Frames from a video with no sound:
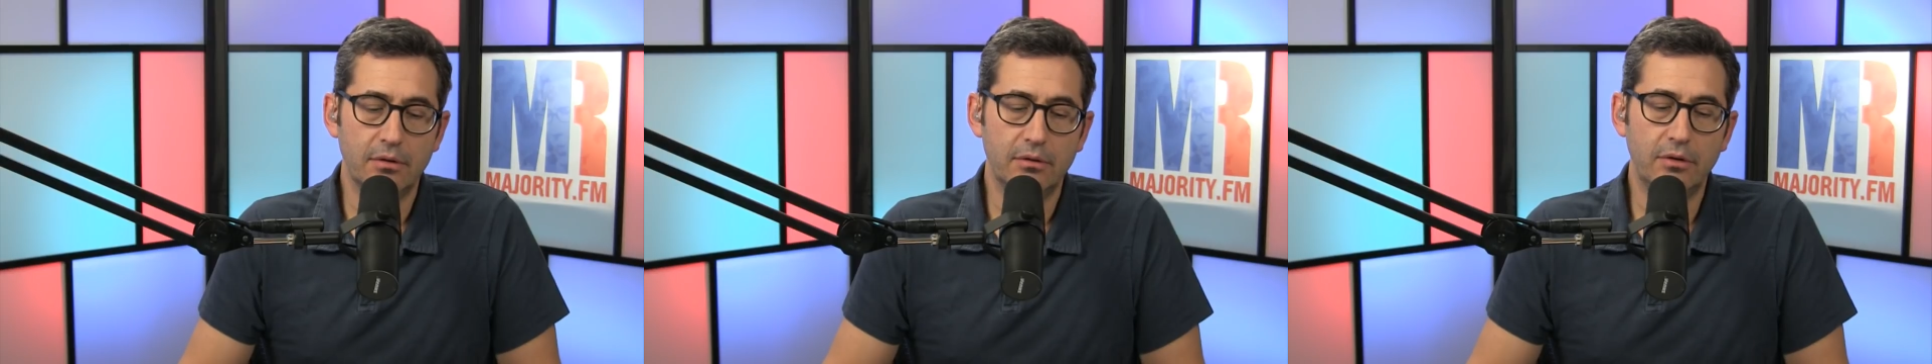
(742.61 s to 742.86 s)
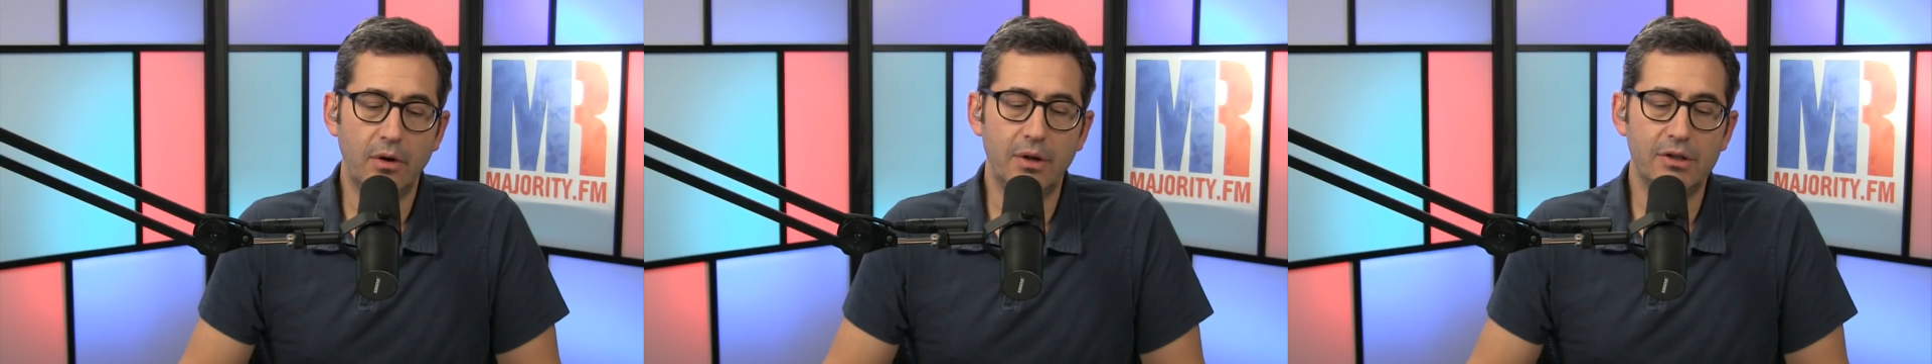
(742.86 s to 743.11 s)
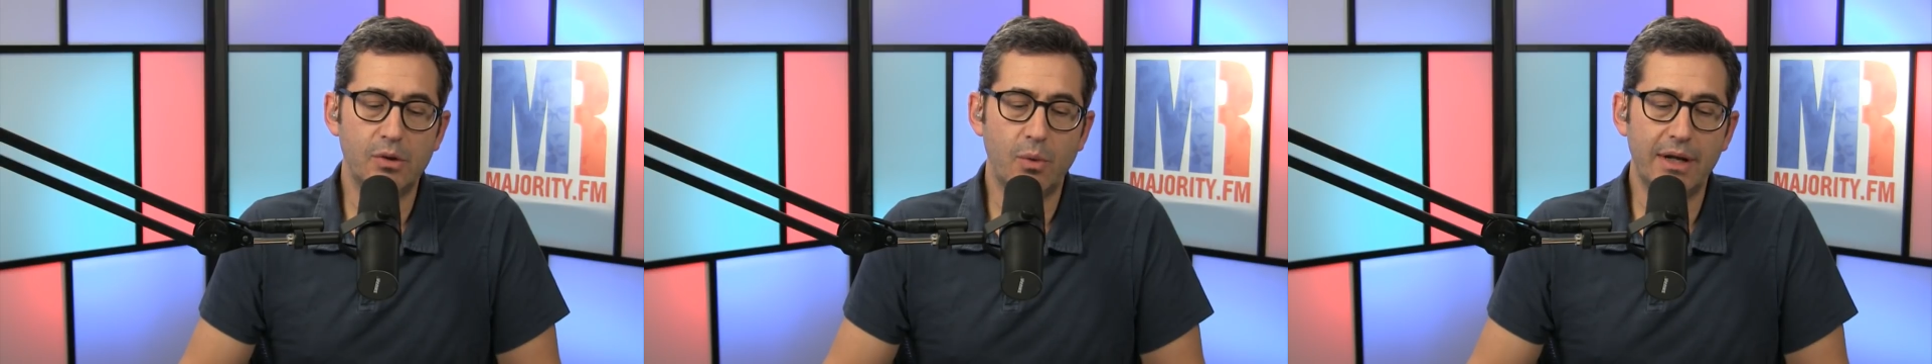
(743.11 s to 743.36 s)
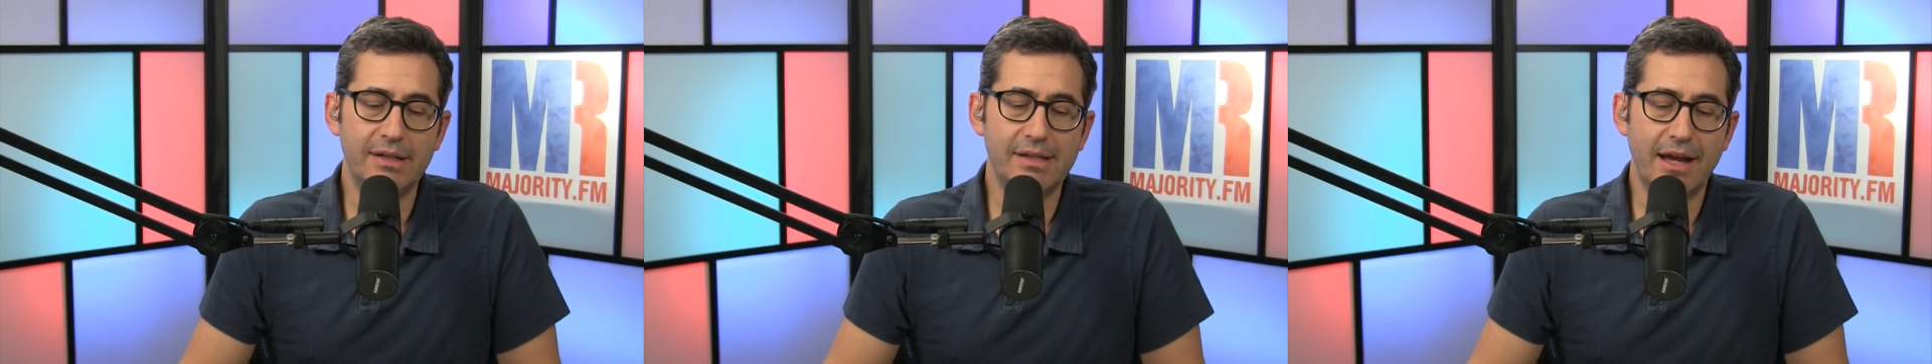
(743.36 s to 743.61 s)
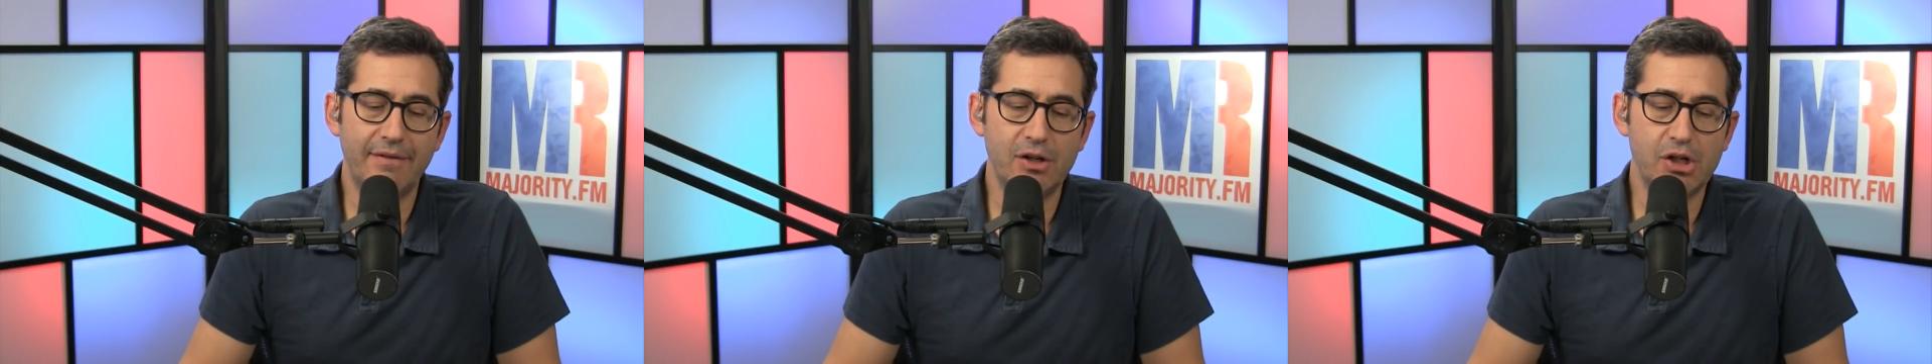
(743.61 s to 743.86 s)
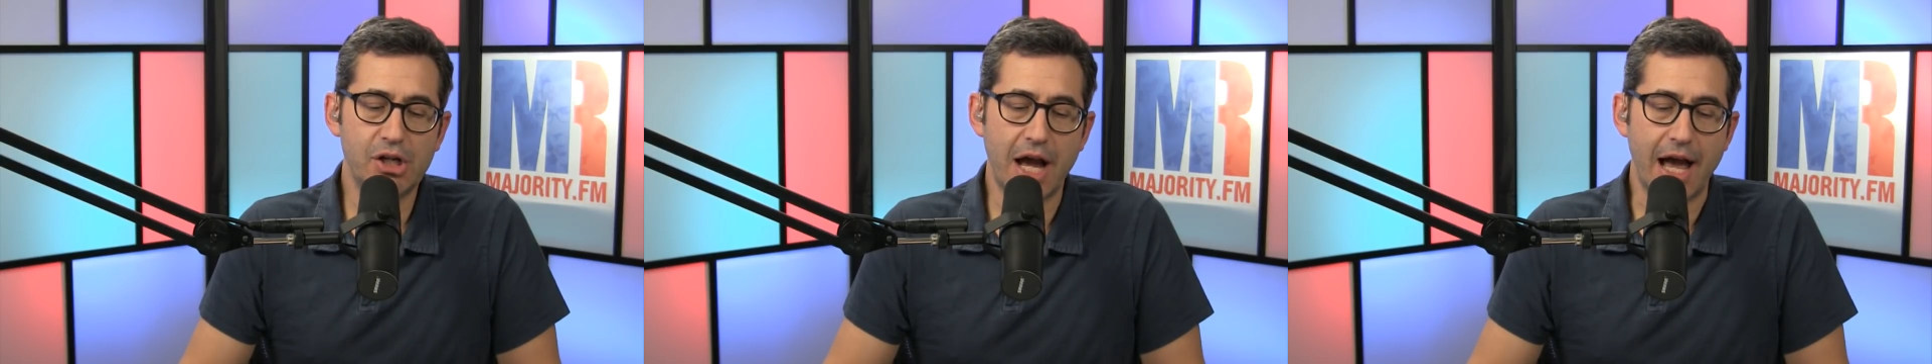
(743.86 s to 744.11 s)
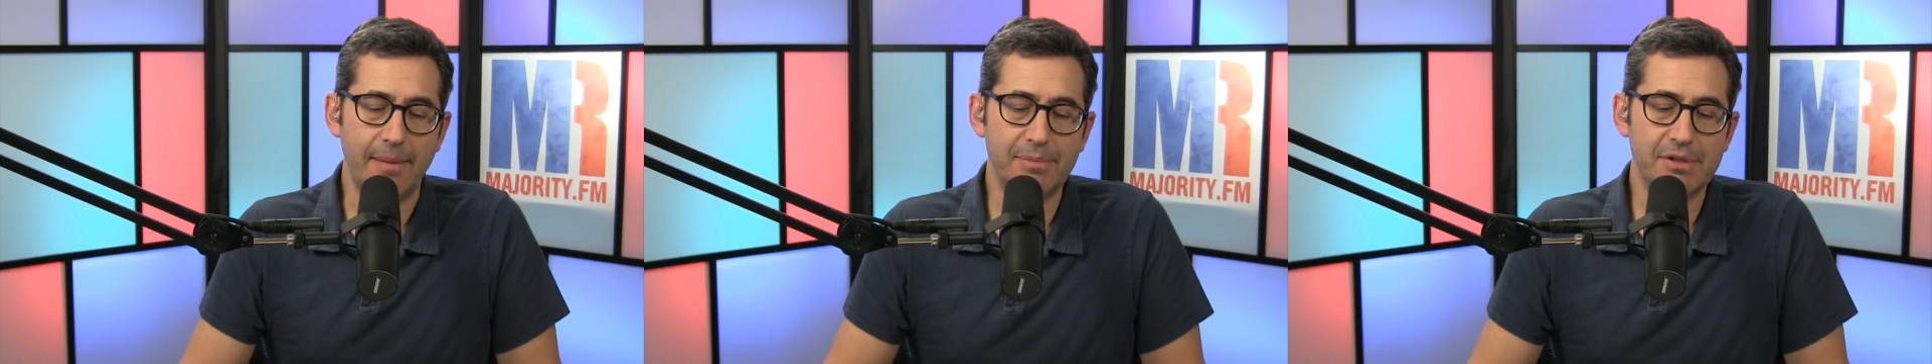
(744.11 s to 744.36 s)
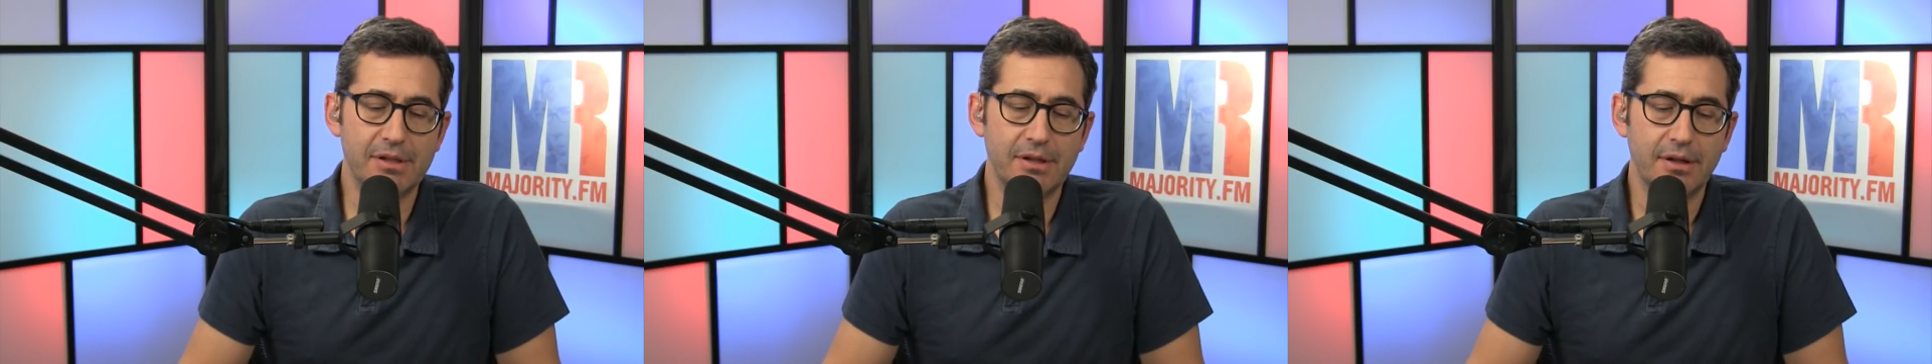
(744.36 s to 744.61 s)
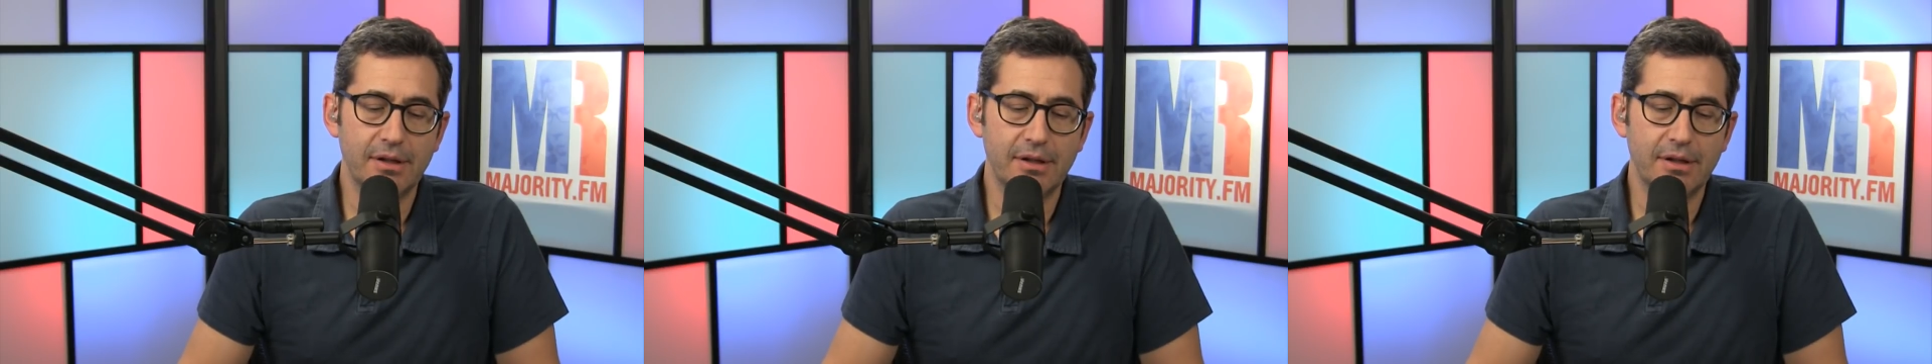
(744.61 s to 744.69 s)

So in 27 shops,